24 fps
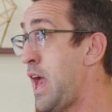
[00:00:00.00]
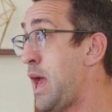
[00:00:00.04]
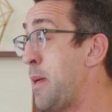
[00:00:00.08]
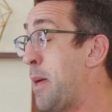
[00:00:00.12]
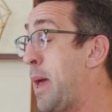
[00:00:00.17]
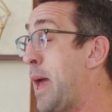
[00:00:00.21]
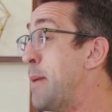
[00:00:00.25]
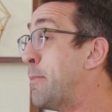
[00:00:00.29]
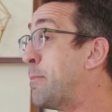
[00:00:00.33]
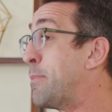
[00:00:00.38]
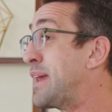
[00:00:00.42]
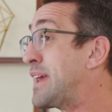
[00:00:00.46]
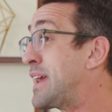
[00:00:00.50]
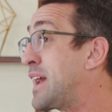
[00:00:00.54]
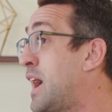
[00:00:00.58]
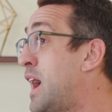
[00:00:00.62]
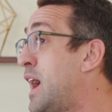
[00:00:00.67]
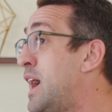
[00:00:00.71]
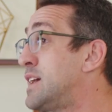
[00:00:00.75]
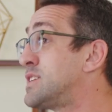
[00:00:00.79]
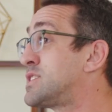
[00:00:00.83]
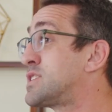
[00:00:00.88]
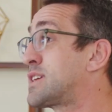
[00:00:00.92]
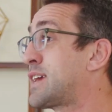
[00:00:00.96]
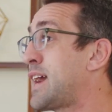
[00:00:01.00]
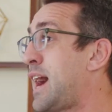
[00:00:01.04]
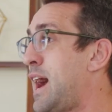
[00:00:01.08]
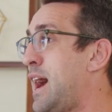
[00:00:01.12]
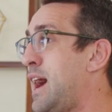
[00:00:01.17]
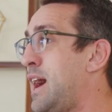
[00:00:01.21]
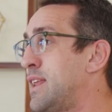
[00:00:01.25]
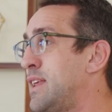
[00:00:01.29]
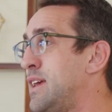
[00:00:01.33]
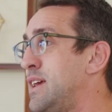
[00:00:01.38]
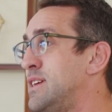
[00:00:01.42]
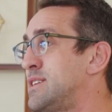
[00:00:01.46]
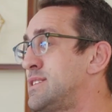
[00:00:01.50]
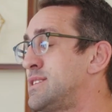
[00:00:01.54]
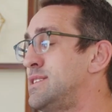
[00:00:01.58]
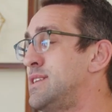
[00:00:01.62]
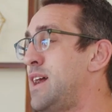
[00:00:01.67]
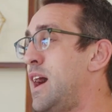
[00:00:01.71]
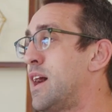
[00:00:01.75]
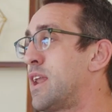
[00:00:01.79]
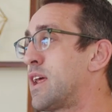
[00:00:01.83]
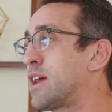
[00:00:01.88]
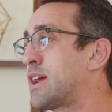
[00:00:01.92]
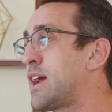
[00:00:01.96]
And because God is
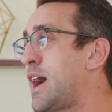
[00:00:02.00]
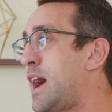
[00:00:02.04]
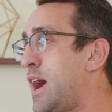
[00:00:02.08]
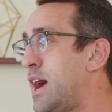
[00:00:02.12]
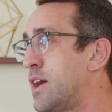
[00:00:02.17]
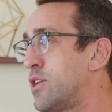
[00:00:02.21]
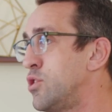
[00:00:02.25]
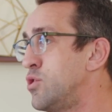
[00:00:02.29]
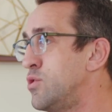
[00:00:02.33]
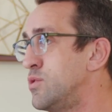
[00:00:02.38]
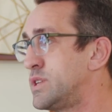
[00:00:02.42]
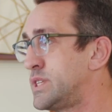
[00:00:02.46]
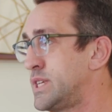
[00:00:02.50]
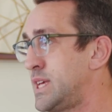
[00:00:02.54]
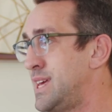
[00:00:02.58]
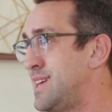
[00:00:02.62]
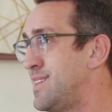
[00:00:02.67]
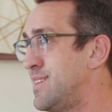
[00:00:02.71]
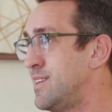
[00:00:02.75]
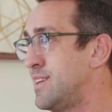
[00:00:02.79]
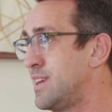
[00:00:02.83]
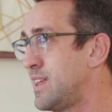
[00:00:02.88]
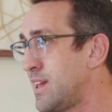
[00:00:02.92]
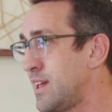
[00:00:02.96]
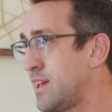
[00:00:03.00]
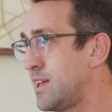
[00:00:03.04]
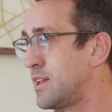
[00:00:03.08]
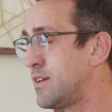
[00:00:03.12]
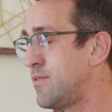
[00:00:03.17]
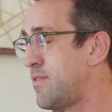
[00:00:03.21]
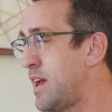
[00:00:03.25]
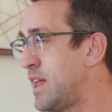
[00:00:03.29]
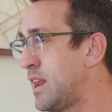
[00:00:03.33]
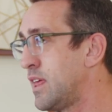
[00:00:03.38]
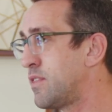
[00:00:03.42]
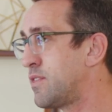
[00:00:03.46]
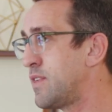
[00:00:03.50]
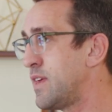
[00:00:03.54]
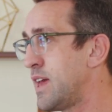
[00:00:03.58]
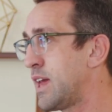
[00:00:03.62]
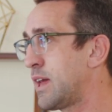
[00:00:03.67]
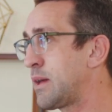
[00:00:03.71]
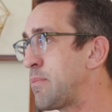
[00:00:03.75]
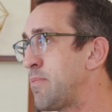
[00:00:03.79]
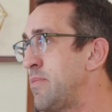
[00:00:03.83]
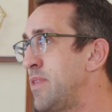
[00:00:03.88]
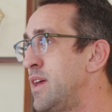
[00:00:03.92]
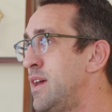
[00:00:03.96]
not a God who's in need of
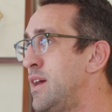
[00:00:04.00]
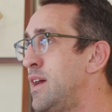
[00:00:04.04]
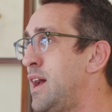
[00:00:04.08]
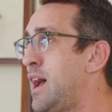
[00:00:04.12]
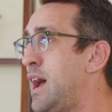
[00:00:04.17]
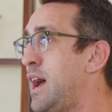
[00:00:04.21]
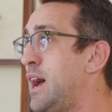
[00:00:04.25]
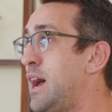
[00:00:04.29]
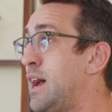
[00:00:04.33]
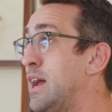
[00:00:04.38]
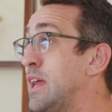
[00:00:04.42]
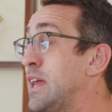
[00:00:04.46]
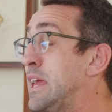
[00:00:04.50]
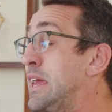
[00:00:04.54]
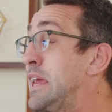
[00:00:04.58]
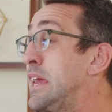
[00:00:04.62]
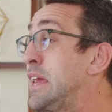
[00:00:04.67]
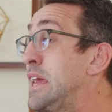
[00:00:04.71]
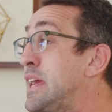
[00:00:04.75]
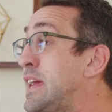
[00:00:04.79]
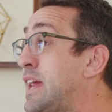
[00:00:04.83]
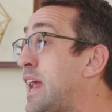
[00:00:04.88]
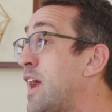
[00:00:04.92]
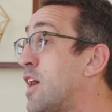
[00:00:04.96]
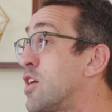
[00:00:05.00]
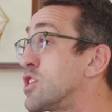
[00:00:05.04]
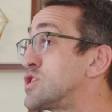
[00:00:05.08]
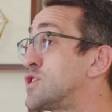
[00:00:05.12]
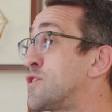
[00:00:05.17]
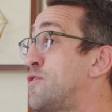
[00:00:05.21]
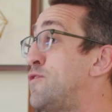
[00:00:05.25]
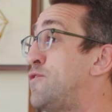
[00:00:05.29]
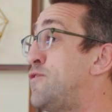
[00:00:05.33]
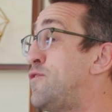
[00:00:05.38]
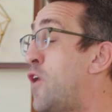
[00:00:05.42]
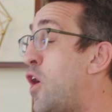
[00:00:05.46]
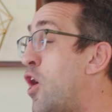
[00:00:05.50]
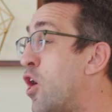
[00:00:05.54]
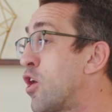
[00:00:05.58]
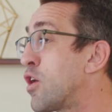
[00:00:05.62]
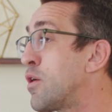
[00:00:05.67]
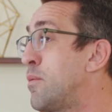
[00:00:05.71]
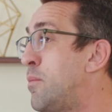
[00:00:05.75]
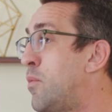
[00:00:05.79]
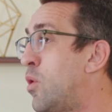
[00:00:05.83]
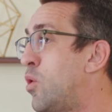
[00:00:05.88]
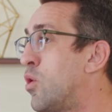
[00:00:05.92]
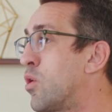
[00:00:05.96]
anything, he cares
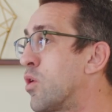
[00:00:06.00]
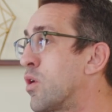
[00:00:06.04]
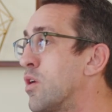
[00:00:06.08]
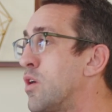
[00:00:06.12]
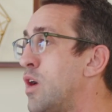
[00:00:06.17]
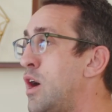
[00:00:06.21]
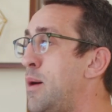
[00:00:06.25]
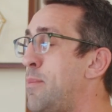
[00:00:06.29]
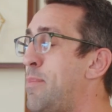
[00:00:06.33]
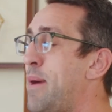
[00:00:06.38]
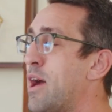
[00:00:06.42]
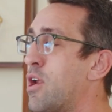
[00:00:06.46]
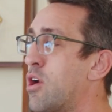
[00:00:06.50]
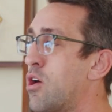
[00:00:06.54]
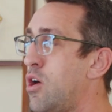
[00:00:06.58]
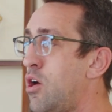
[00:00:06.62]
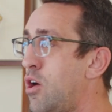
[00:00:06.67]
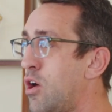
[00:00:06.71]
far more about our